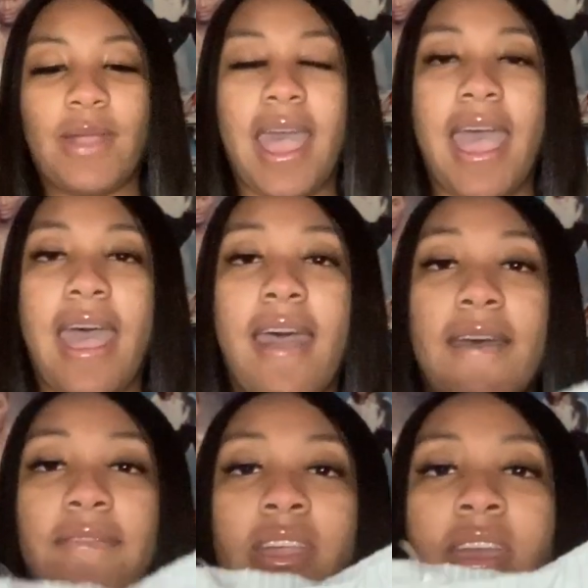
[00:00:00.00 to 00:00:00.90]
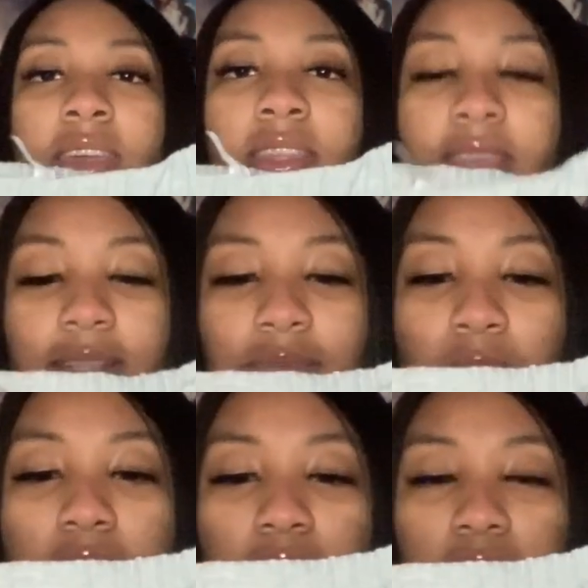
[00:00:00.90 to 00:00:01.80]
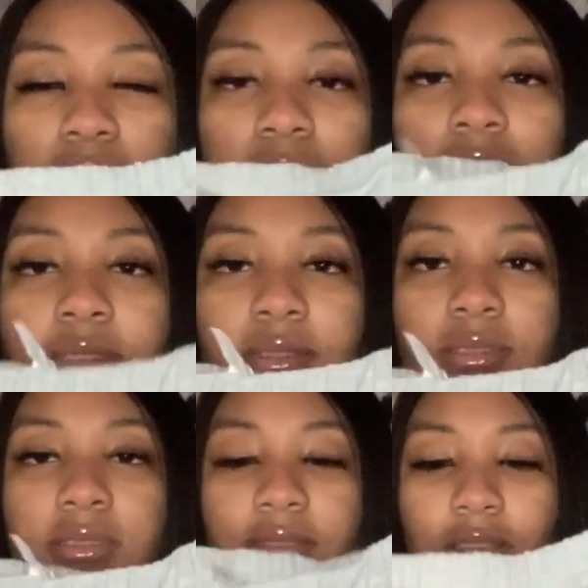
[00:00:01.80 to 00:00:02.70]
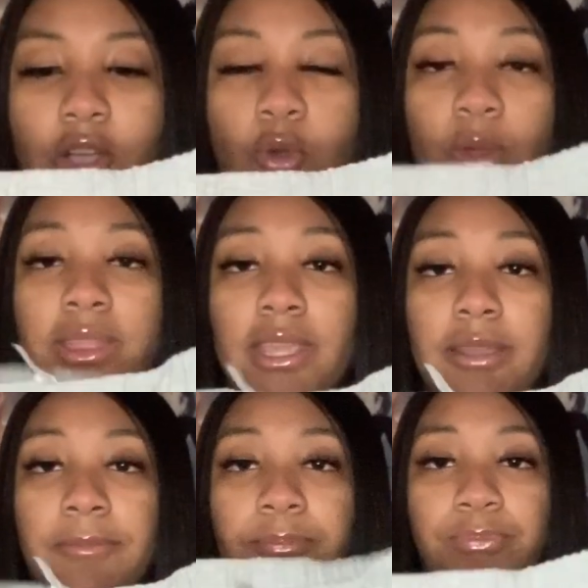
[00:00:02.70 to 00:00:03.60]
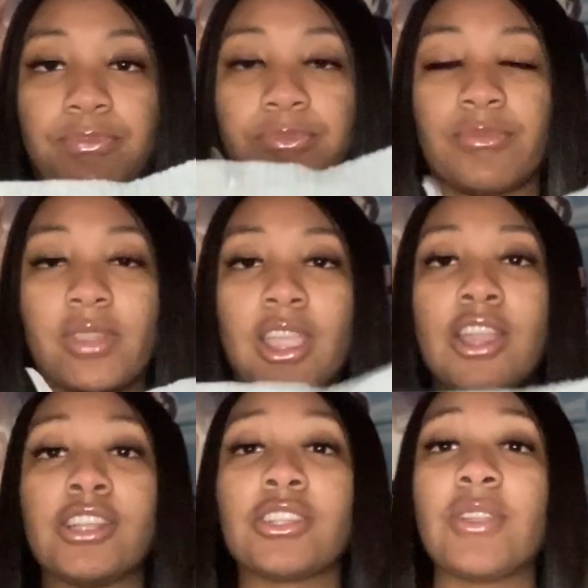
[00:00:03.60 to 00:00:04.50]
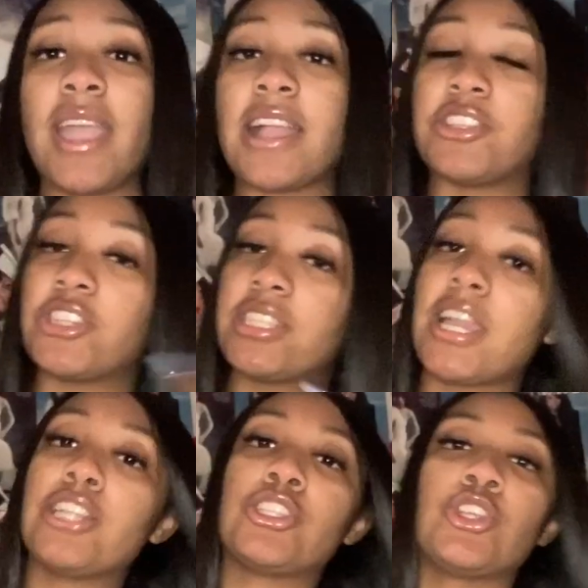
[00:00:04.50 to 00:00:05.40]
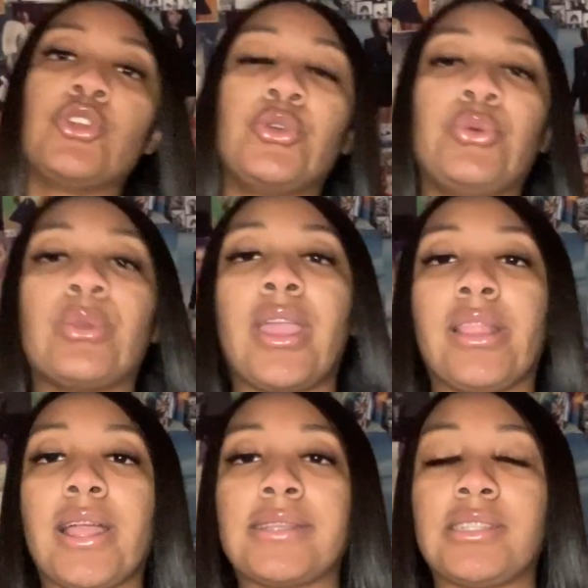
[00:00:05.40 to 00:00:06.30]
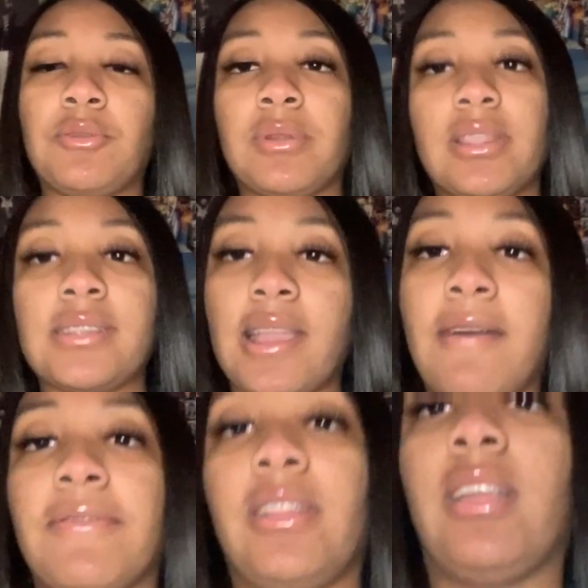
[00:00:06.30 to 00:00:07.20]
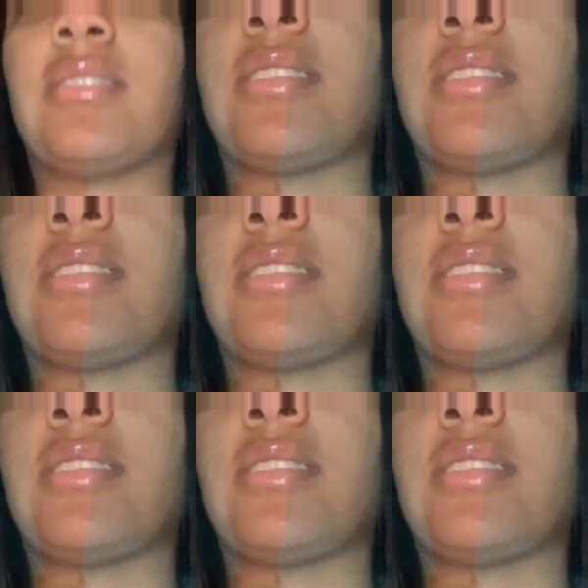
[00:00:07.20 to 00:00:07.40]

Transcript: I have this bottom to go with it. So yeah, just stay tuned and let's see what this outfit looks